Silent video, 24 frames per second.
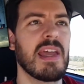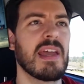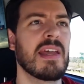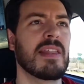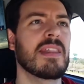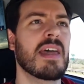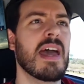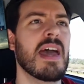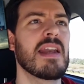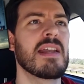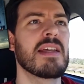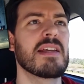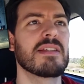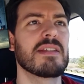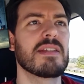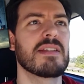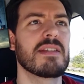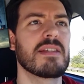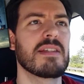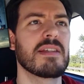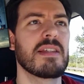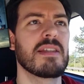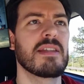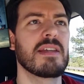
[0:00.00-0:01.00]
And that is,
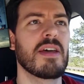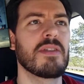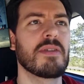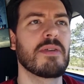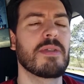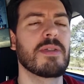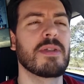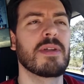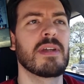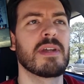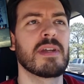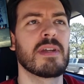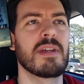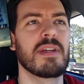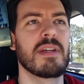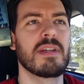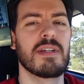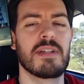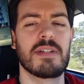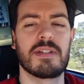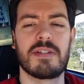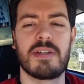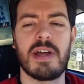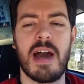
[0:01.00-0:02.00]
and the other thing
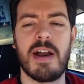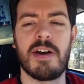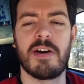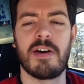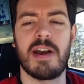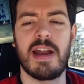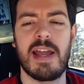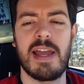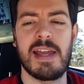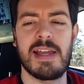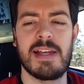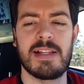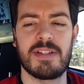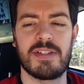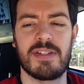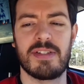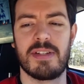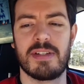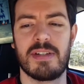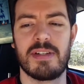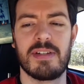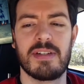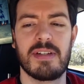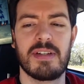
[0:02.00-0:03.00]
is Dr.
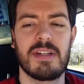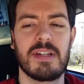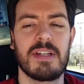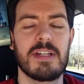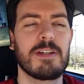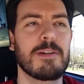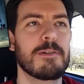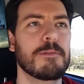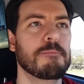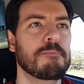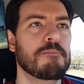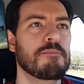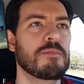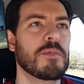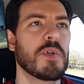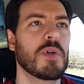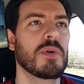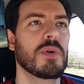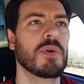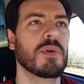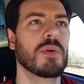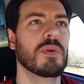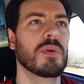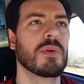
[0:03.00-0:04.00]
Hansen,
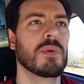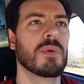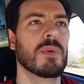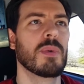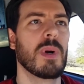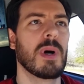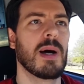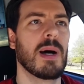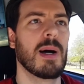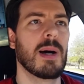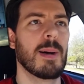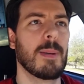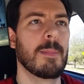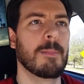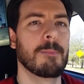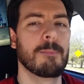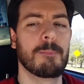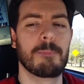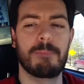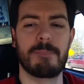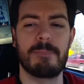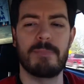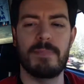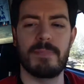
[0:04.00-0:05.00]
who
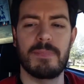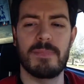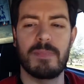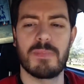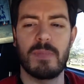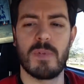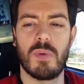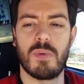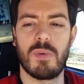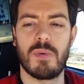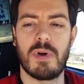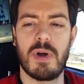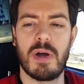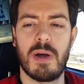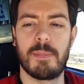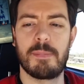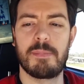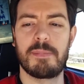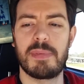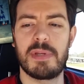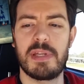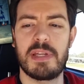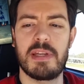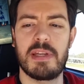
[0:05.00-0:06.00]

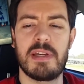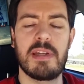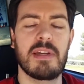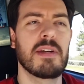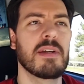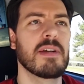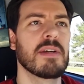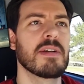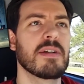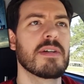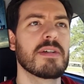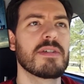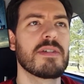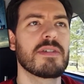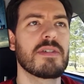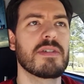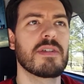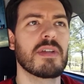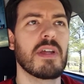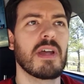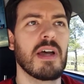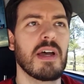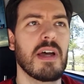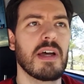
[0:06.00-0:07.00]

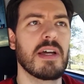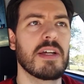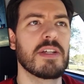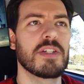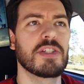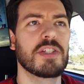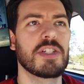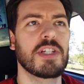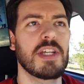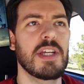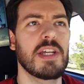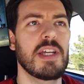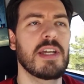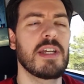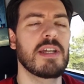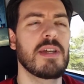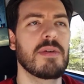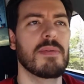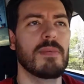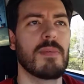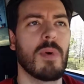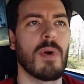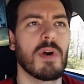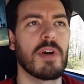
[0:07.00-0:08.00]
appears,
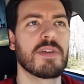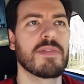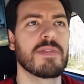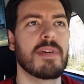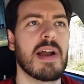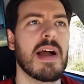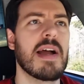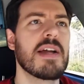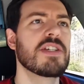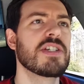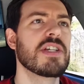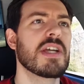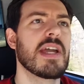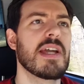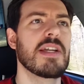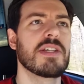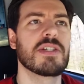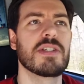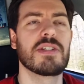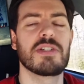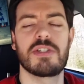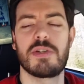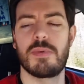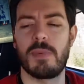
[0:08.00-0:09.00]
she worked for
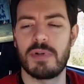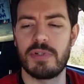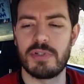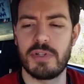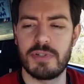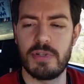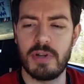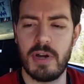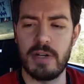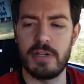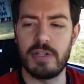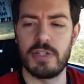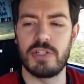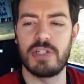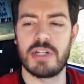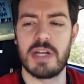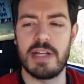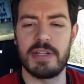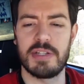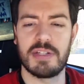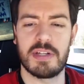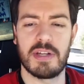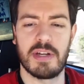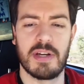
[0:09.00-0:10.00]
IGH and she wants to talk to
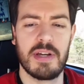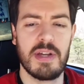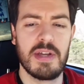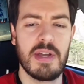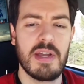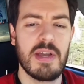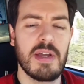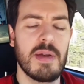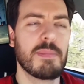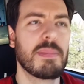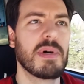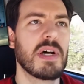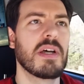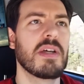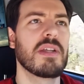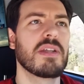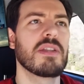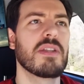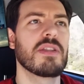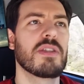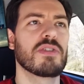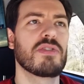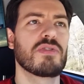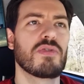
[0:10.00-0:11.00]
Jessica.
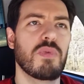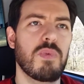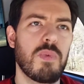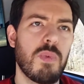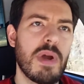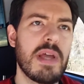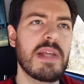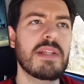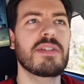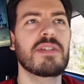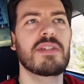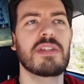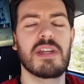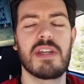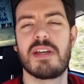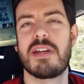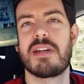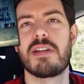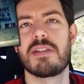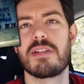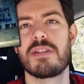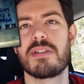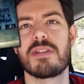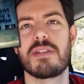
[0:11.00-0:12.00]
But the twist
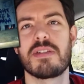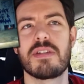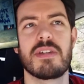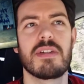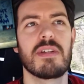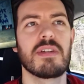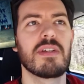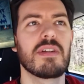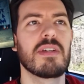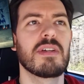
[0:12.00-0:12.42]
is